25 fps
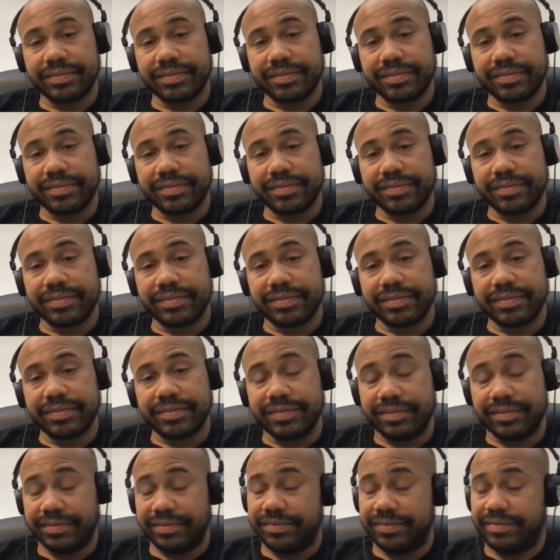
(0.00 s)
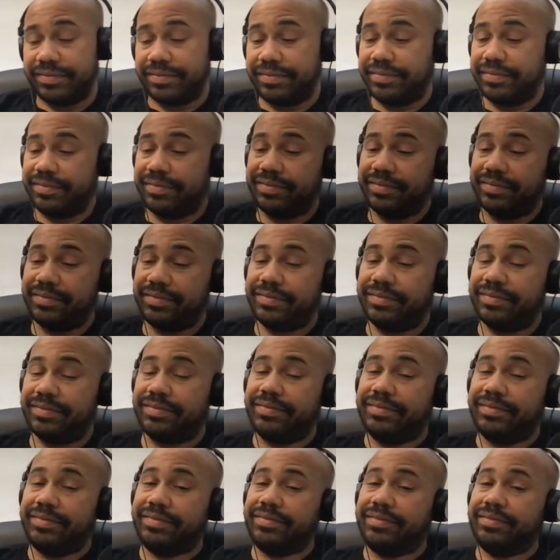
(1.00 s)

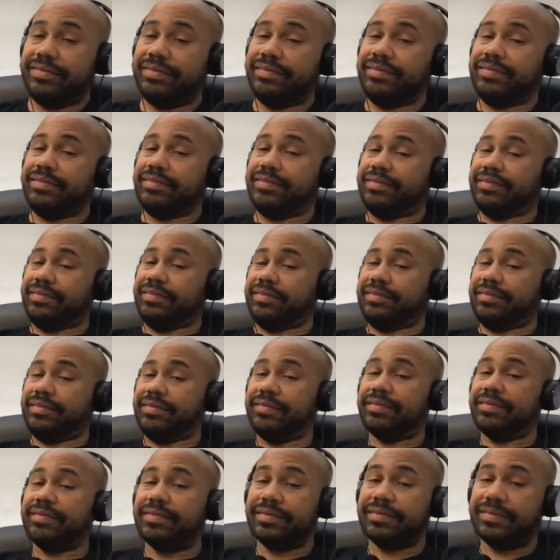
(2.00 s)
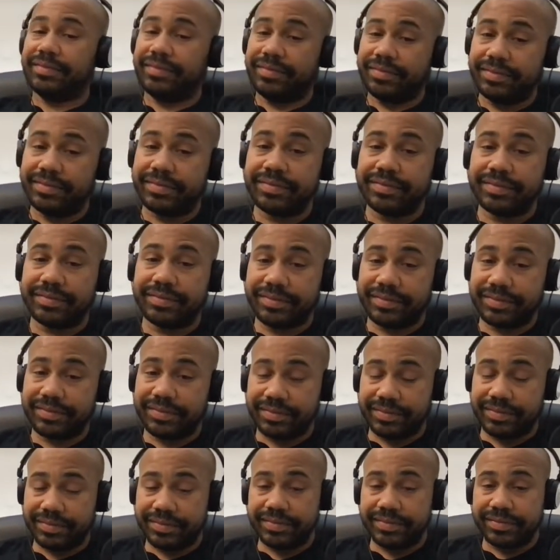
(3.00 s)

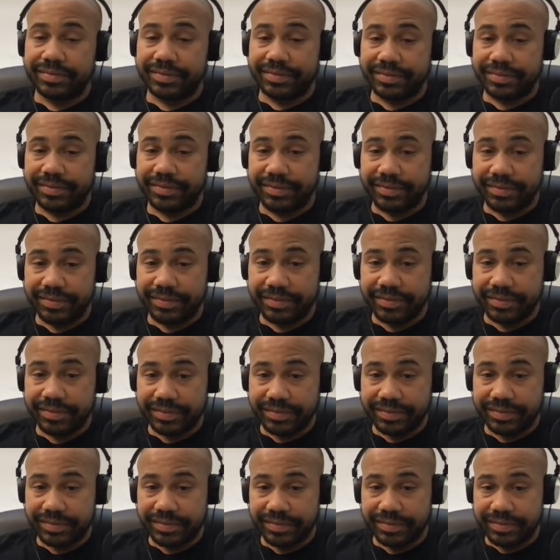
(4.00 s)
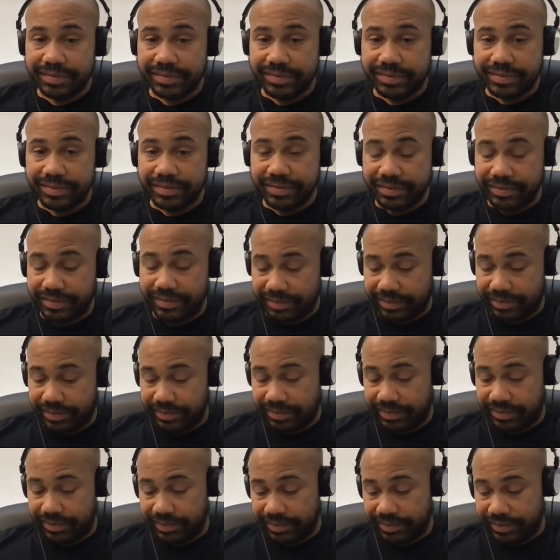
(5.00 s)

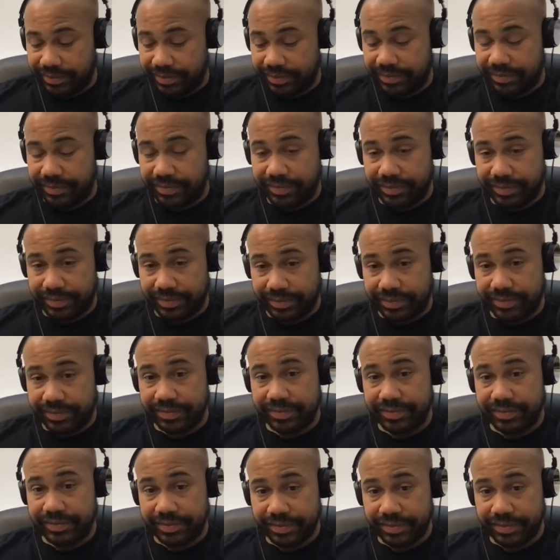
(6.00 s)
(not speaking)